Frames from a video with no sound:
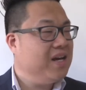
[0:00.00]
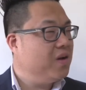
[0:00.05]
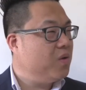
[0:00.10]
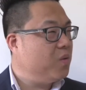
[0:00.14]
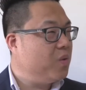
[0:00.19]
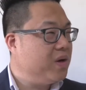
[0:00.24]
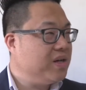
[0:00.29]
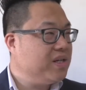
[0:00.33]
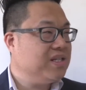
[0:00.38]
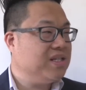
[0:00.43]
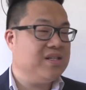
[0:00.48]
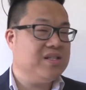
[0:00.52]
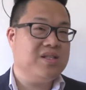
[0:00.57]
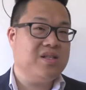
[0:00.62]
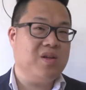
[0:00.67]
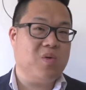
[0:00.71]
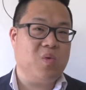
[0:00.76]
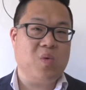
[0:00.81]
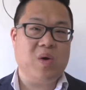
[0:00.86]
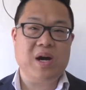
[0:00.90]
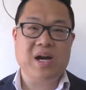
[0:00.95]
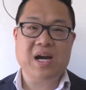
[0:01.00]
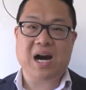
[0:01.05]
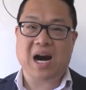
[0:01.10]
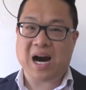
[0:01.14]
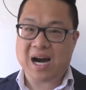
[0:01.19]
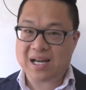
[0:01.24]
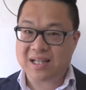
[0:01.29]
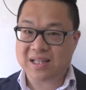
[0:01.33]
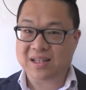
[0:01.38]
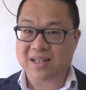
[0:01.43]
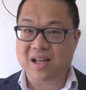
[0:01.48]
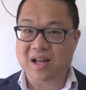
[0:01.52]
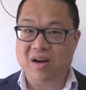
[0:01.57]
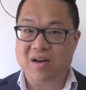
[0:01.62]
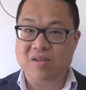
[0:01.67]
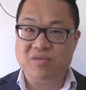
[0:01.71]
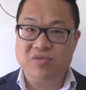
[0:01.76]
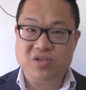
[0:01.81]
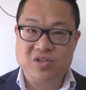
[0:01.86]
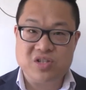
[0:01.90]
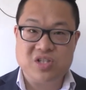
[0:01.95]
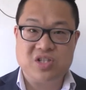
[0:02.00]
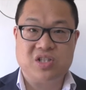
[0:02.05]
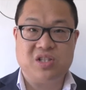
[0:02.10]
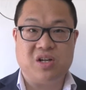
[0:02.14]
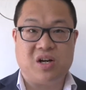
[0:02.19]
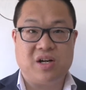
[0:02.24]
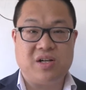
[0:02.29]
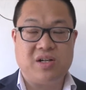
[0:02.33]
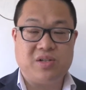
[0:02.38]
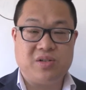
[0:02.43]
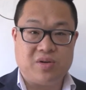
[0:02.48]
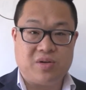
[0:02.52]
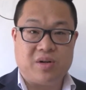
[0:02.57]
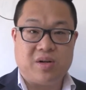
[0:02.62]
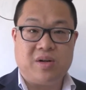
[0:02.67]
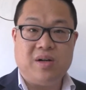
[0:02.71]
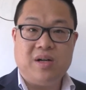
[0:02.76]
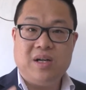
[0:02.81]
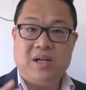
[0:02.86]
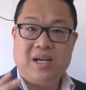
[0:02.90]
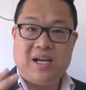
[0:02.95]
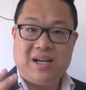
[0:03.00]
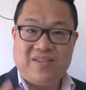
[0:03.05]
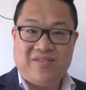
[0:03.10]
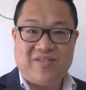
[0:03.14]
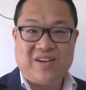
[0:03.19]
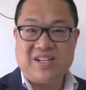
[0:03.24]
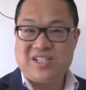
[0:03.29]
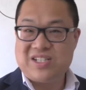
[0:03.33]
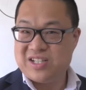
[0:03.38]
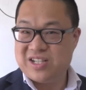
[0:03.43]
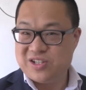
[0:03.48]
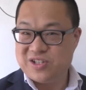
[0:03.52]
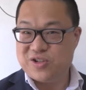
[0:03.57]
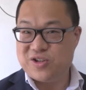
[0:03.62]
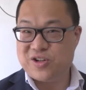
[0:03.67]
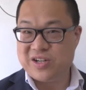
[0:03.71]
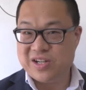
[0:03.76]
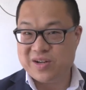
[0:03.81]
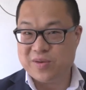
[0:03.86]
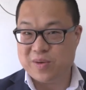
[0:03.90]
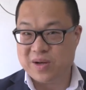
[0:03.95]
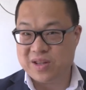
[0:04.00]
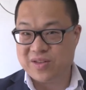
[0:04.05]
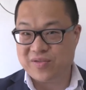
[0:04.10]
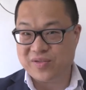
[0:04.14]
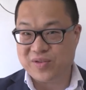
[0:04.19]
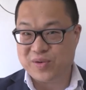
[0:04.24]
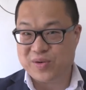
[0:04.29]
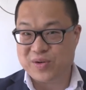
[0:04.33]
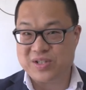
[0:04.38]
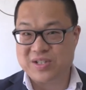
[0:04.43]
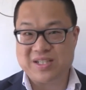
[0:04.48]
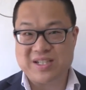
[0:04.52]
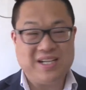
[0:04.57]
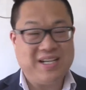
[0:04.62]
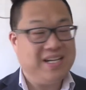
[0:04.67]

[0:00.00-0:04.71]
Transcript: which is the way I love to start your investing journey with, of course.